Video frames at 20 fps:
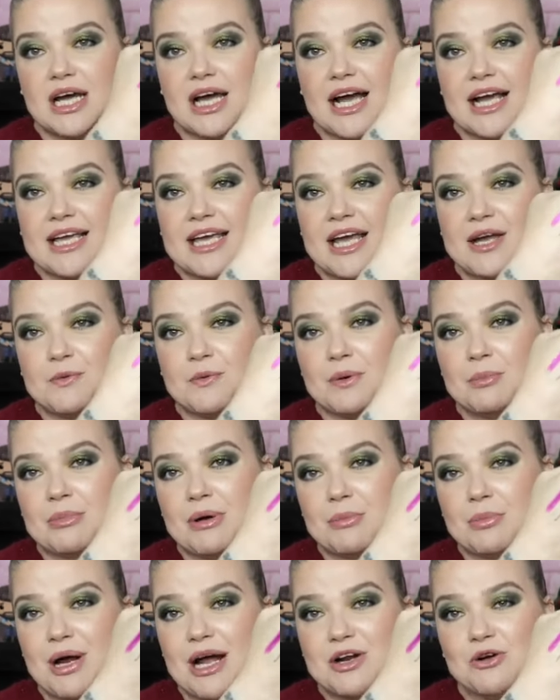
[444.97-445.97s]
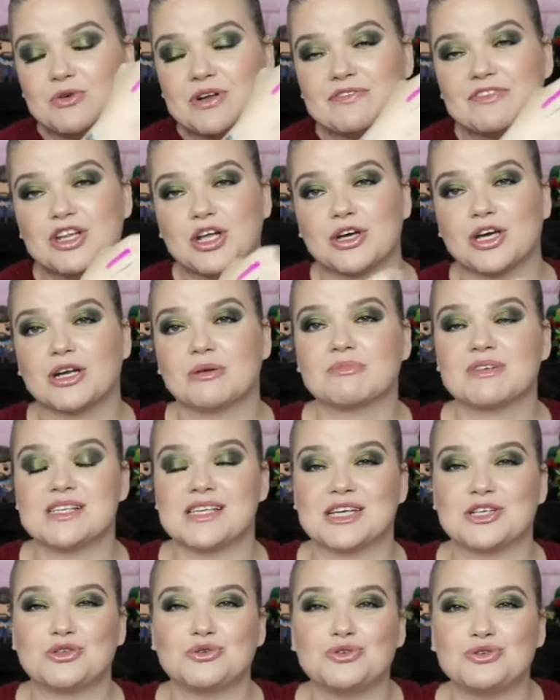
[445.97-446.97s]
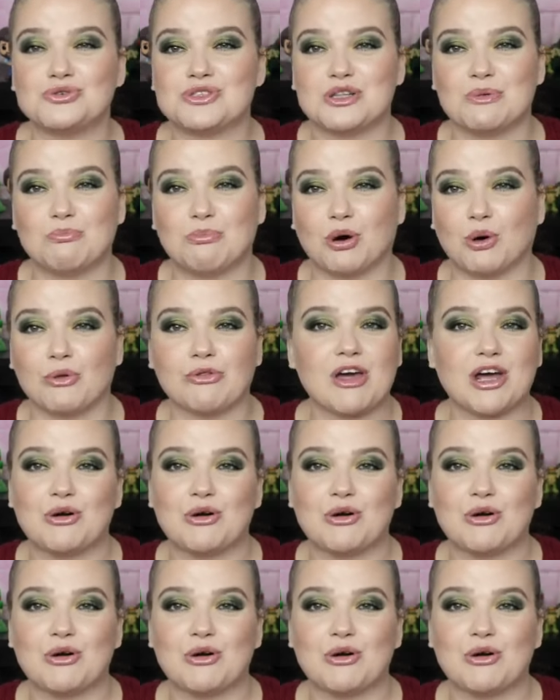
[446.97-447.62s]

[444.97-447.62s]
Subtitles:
I can't remember. I don't even look at them because I do use them both.